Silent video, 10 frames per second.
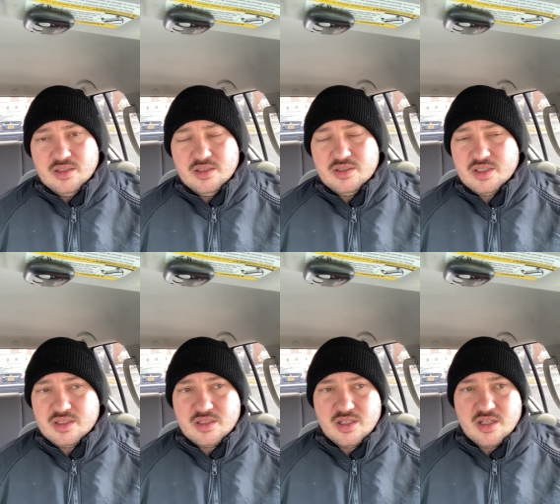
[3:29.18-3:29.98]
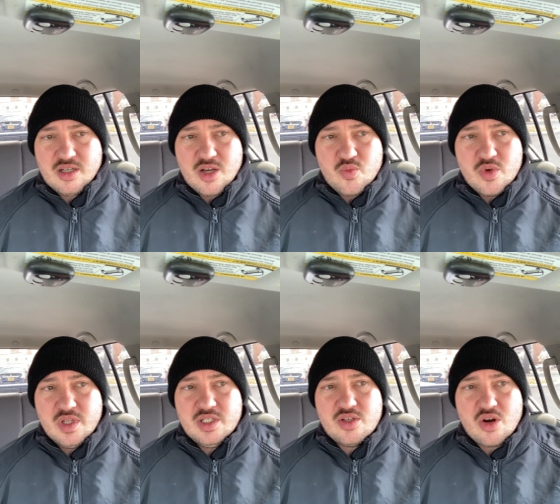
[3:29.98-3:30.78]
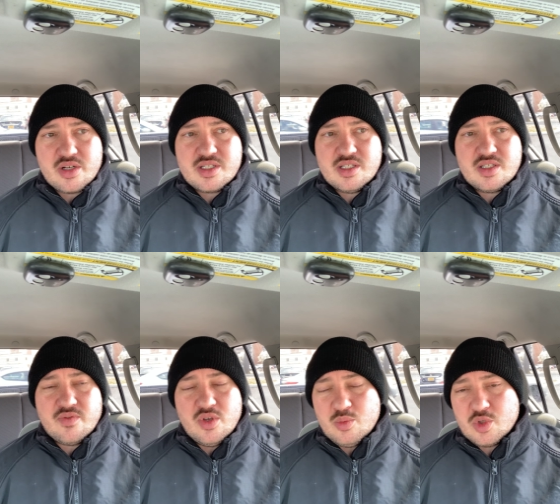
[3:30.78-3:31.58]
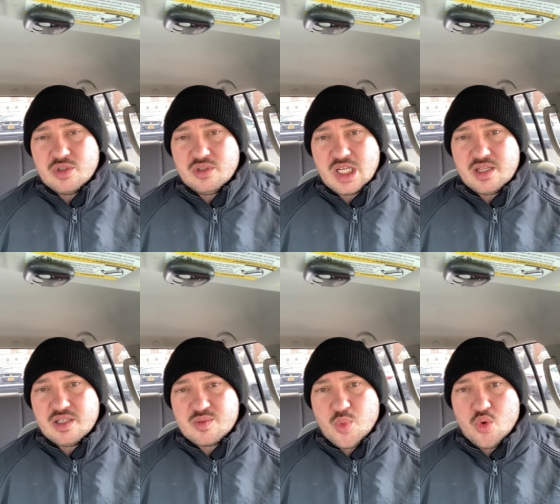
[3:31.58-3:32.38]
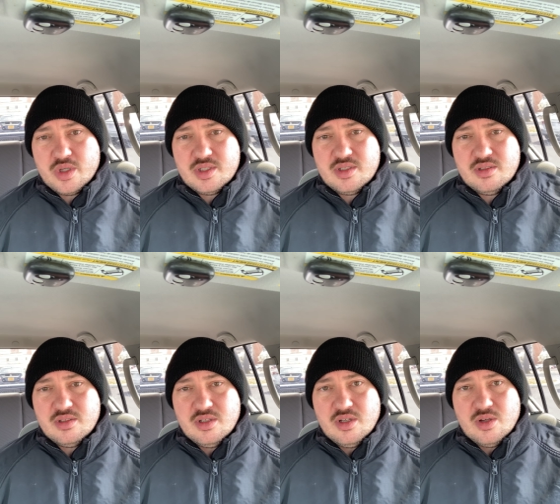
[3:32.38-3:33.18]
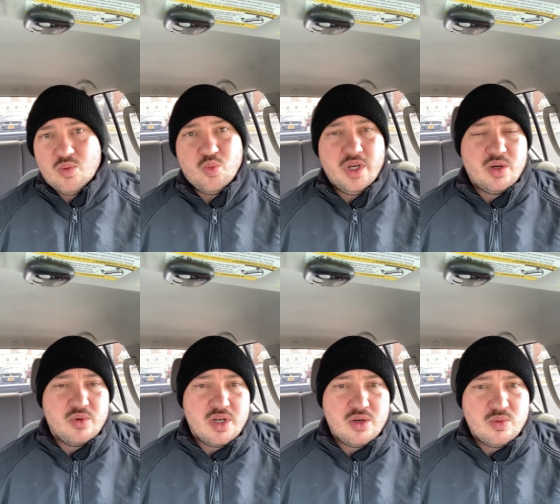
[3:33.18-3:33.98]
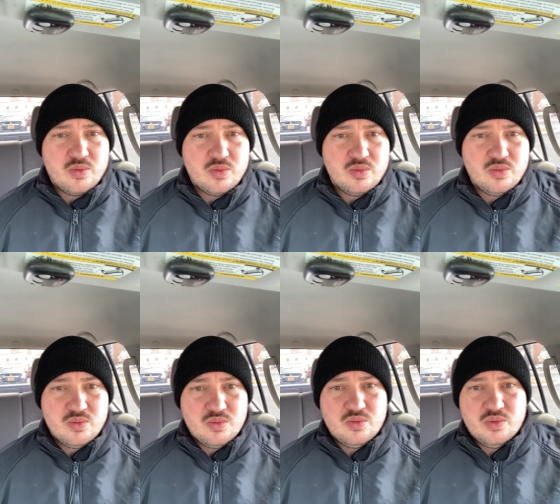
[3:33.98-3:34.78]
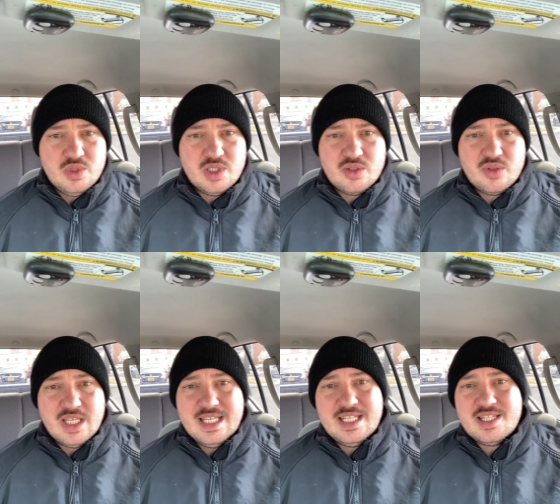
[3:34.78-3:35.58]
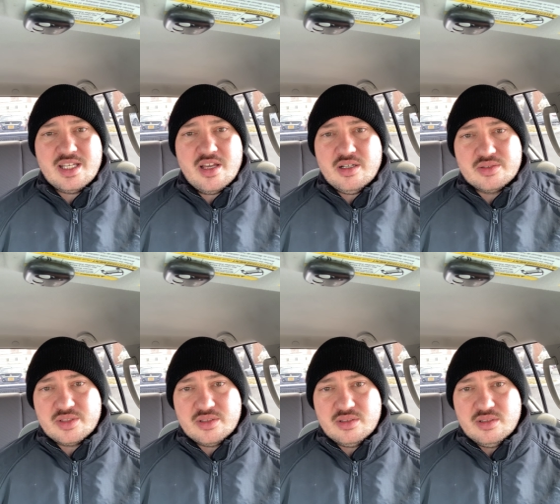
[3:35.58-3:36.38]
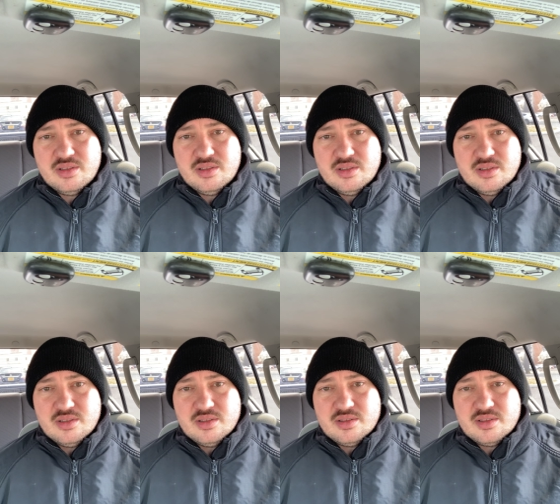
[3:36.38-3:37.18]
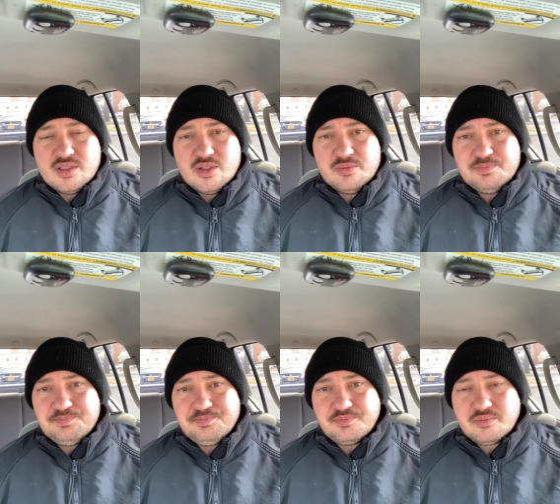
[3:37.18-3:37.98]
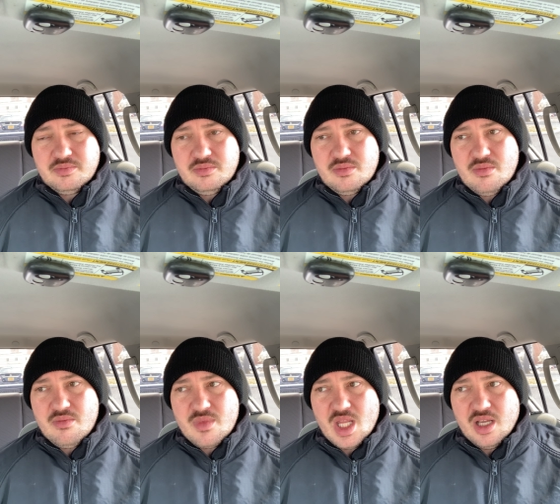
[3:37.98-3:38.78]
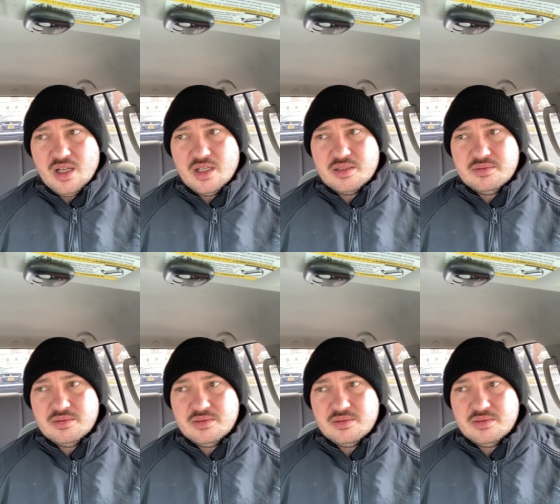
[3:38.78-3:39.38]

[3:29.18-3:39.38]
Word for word: It's just uh, a really dark sense of humor at this point. We don't know, you know, anything else. So, uh,